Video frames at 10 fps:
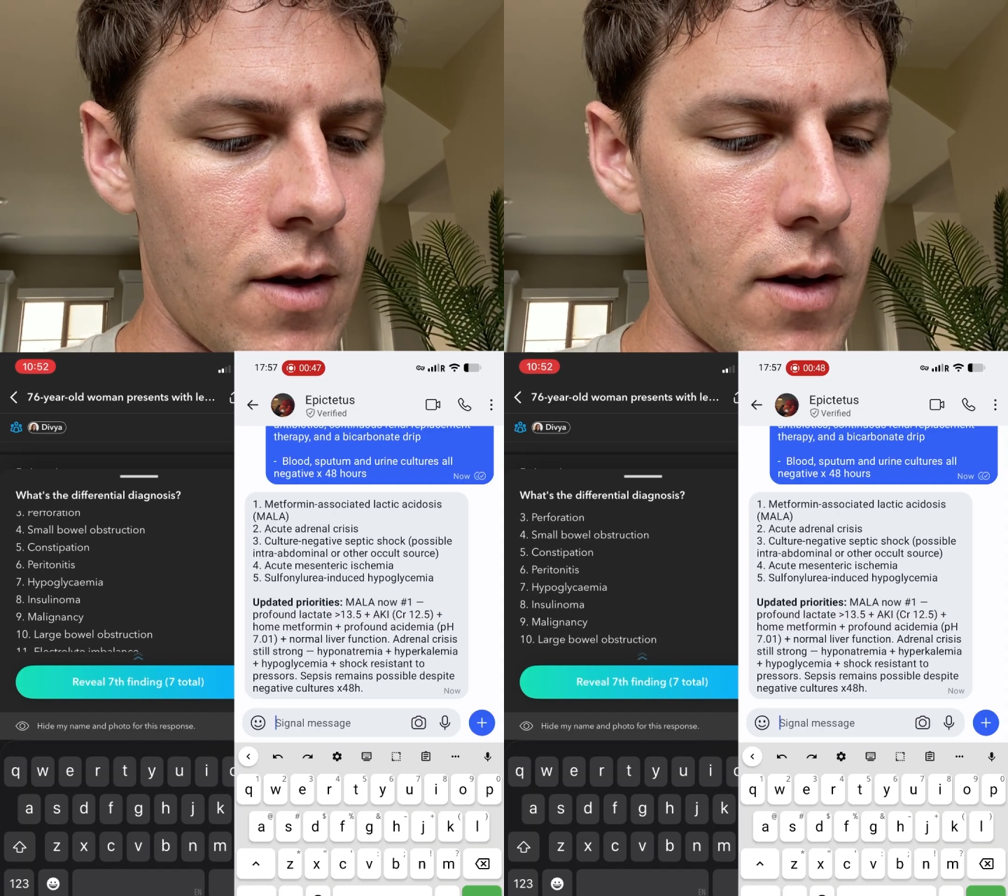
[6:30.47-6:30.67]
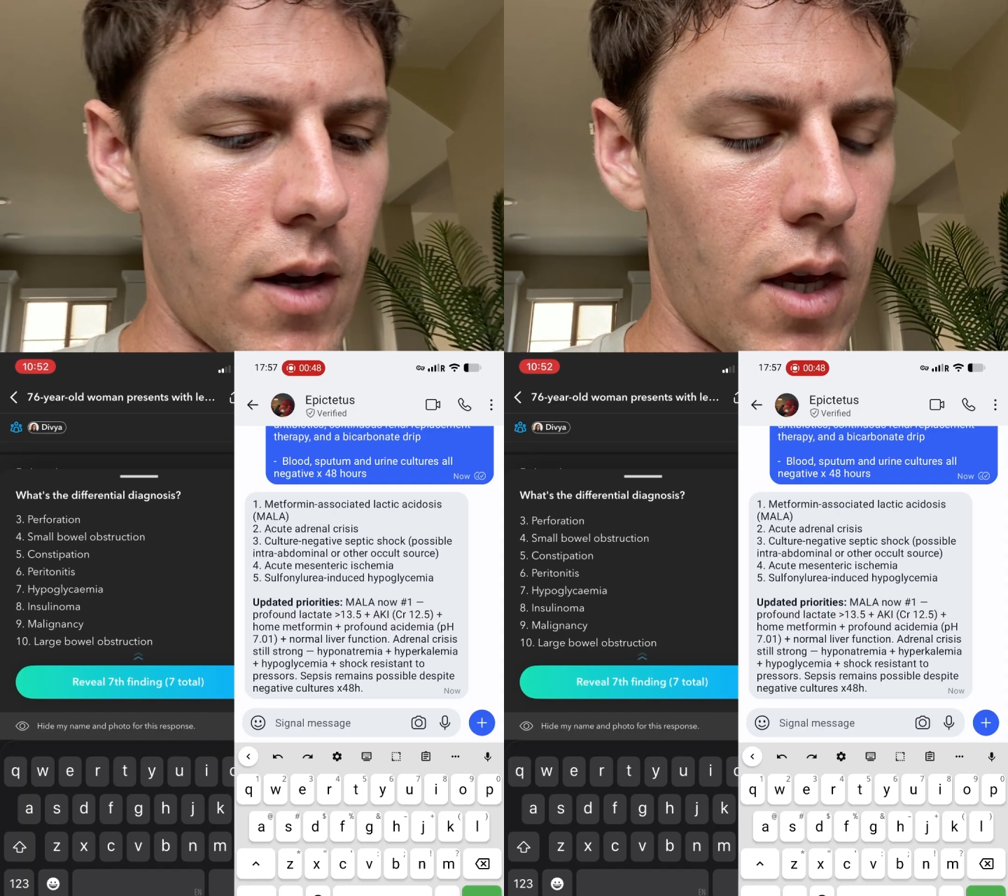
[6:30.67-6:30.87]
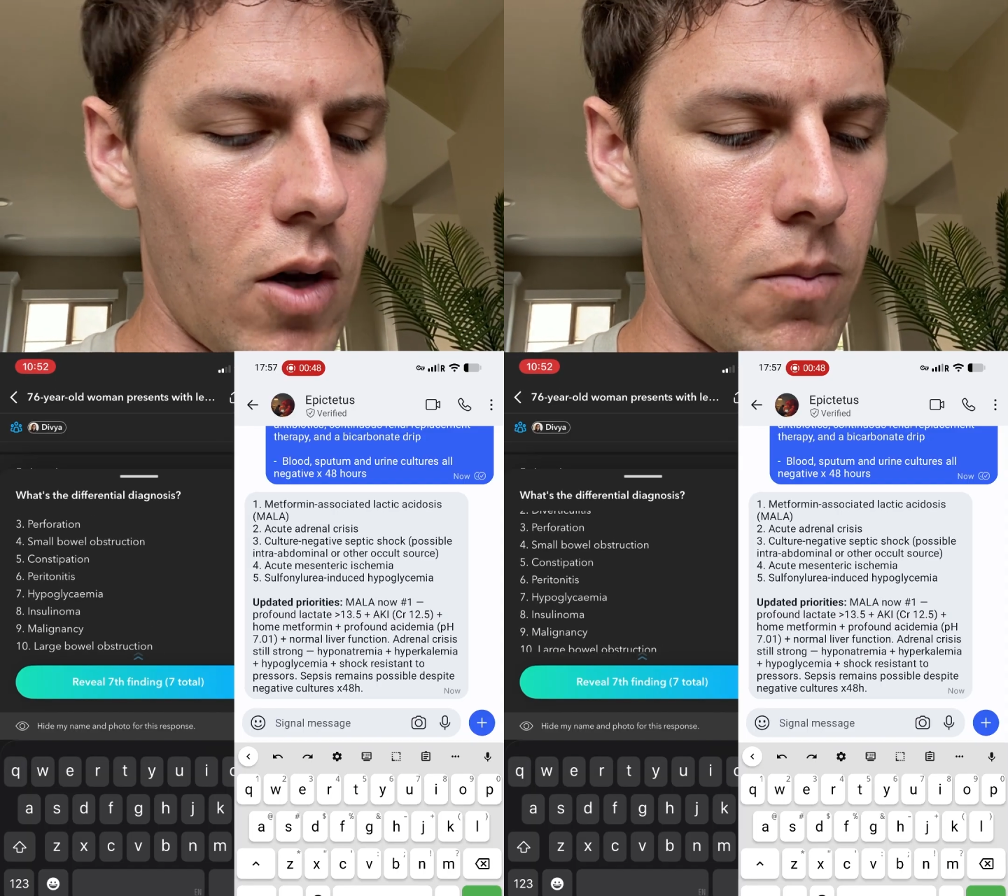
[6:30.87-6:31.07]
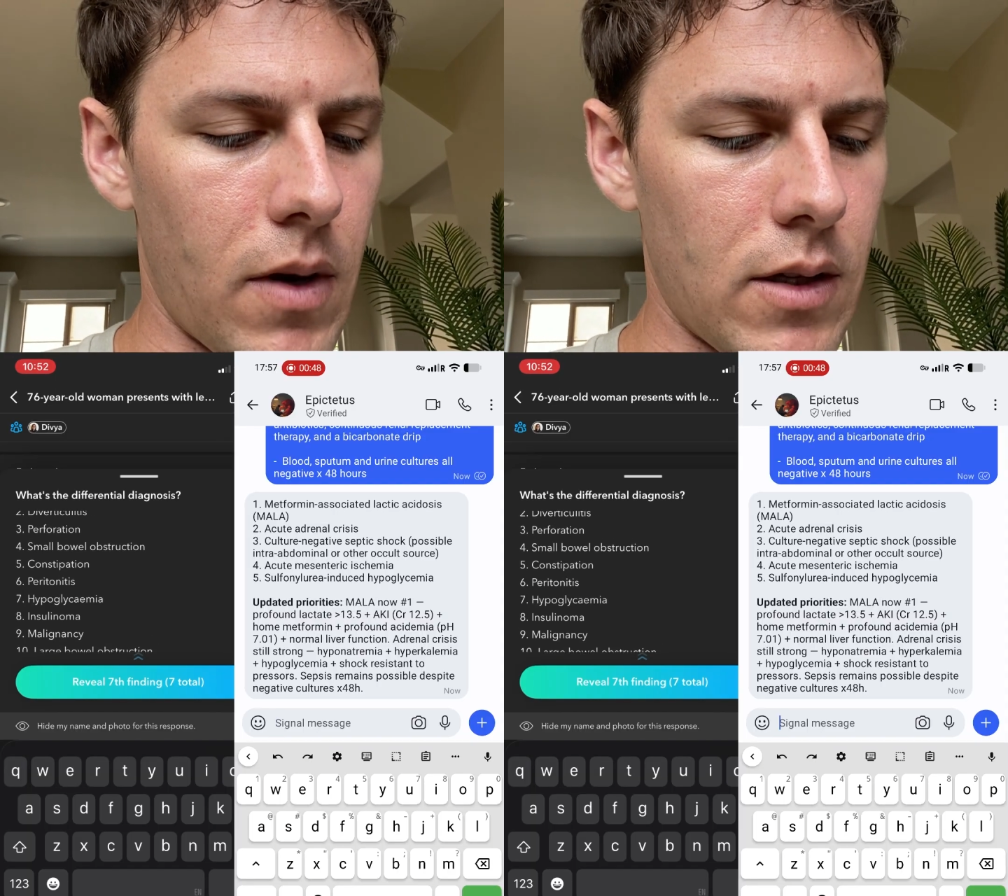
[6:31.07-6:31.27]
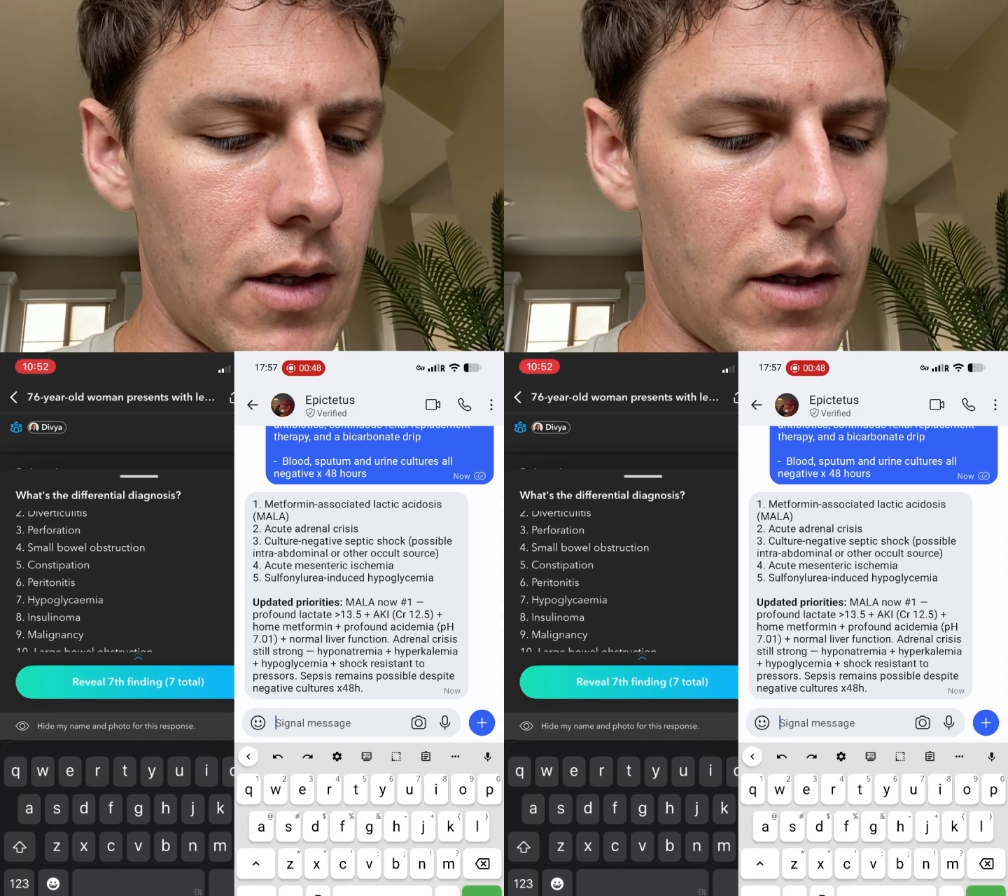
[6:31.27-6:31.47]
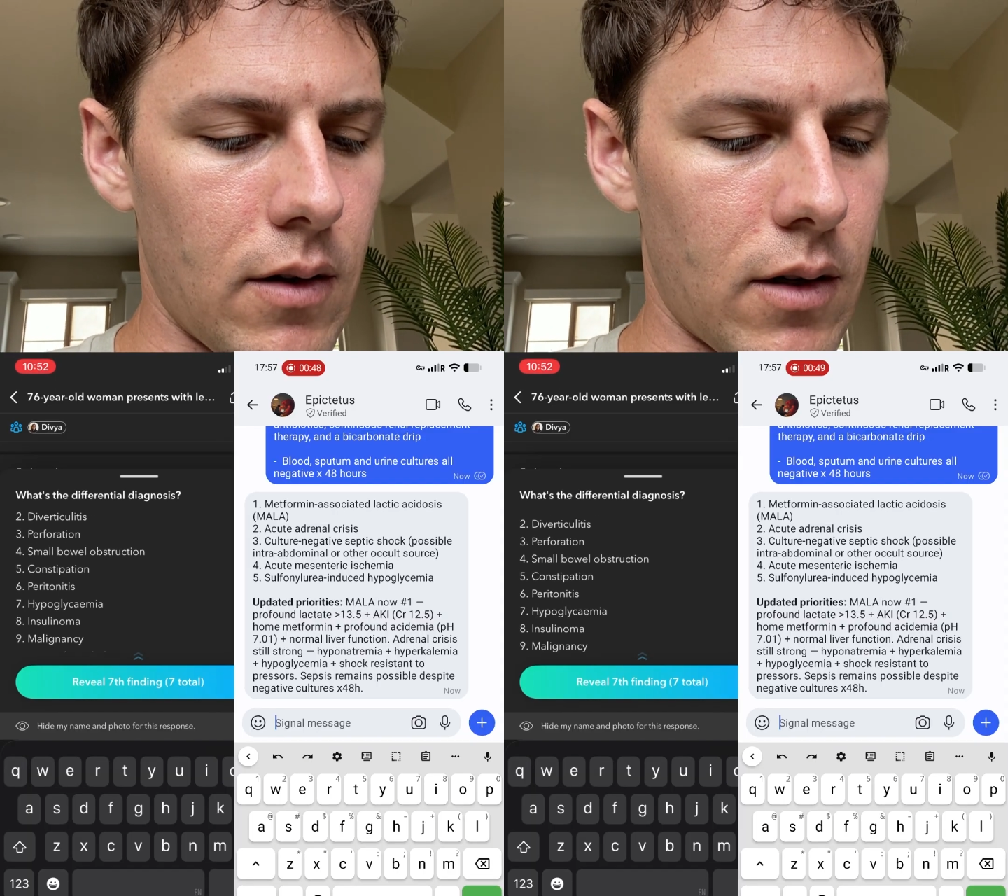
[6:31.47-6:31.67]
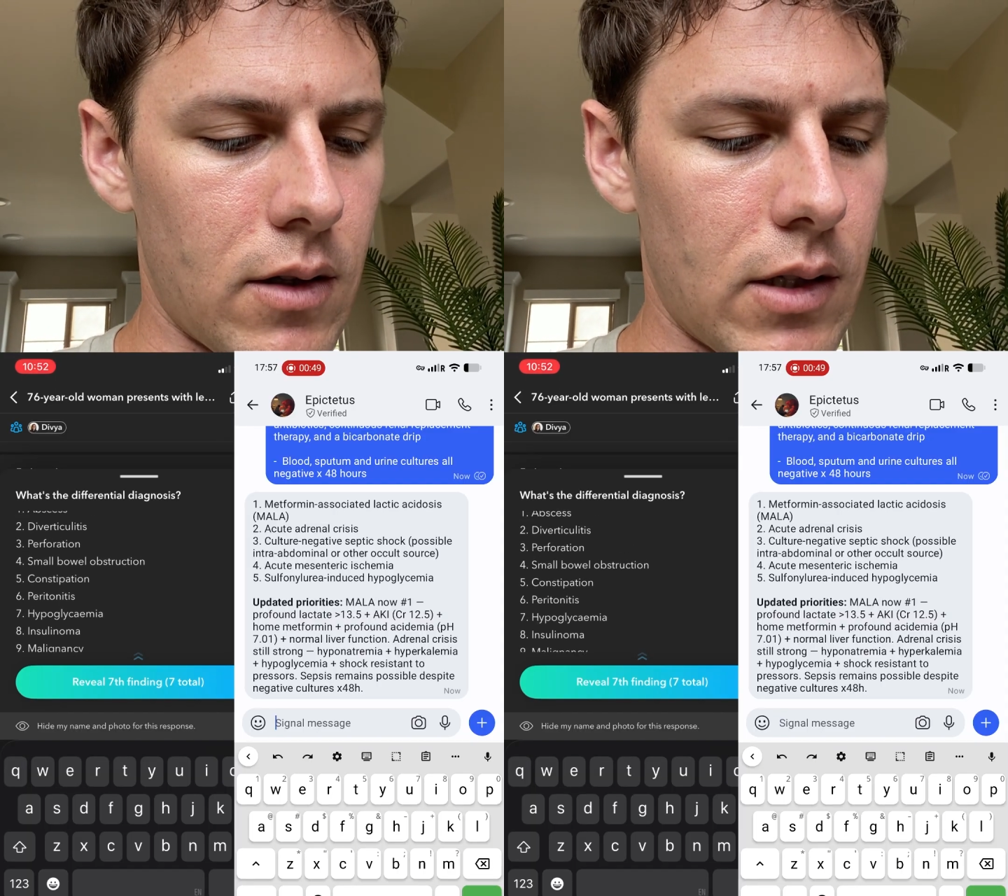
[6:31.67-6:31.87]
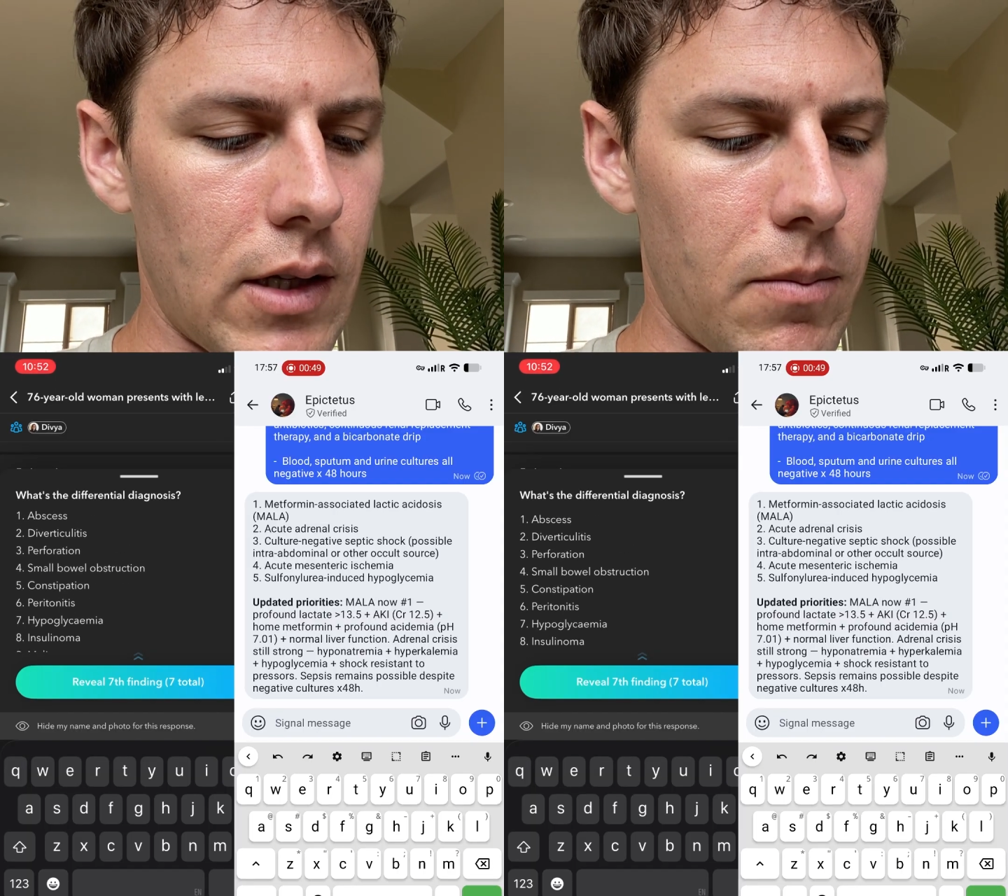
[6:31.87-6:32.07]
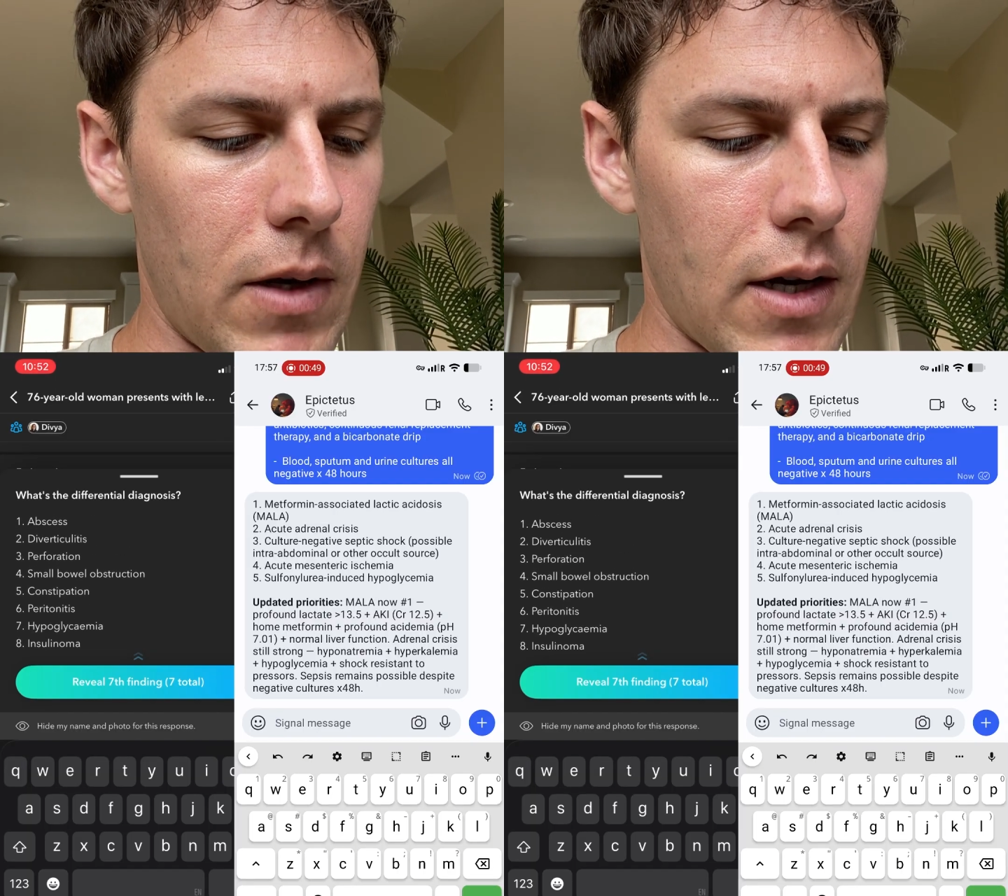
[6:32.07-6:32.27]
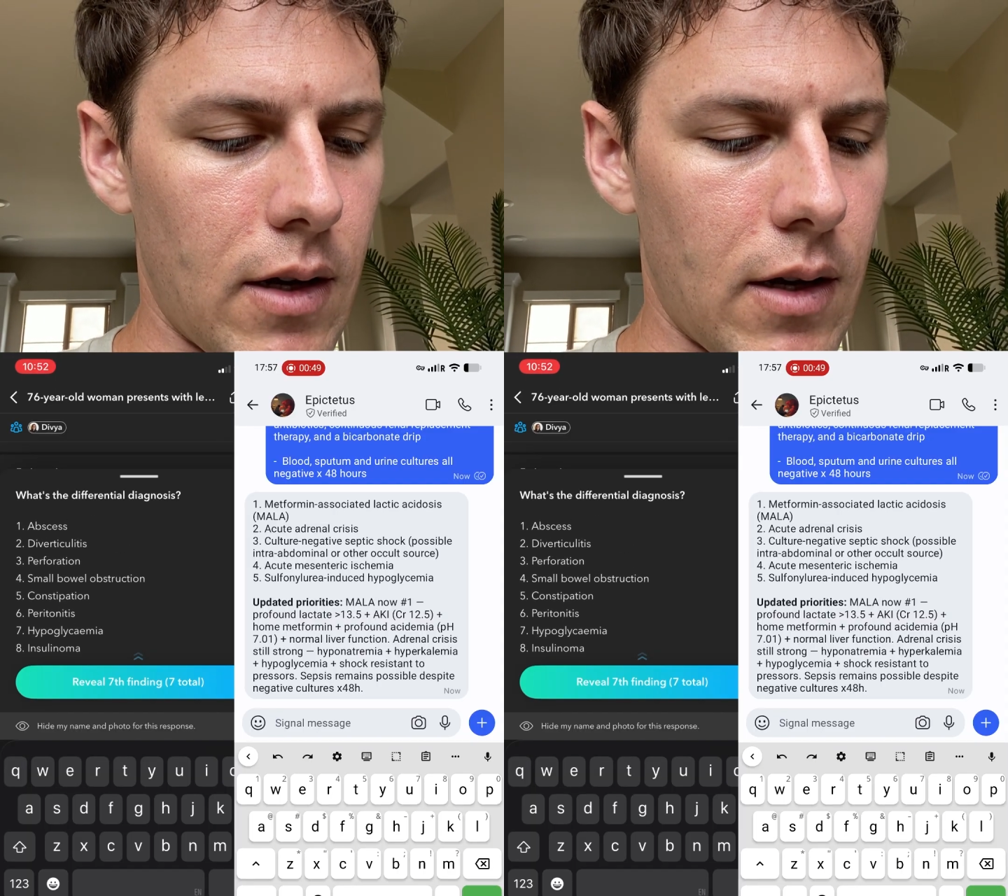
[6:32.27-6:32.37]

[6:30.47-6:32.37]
Acute mesenteric ischemia,